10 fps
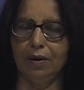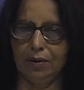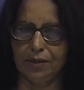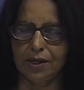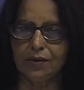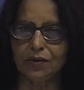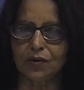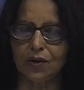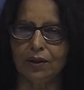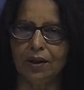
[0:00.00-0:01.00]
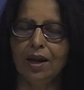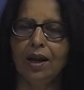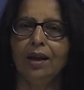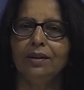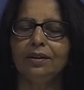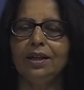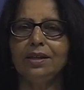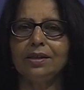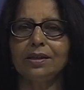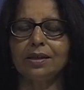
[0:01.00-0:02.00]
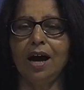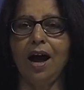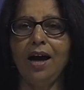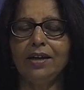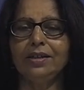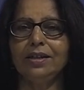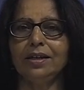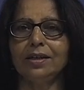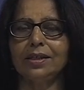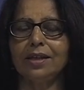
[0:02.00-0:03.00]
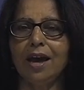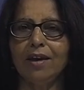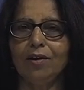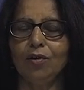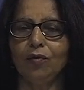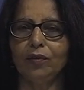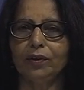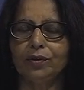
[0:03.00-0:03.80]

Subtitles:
Sanskrit. These ideas carry over.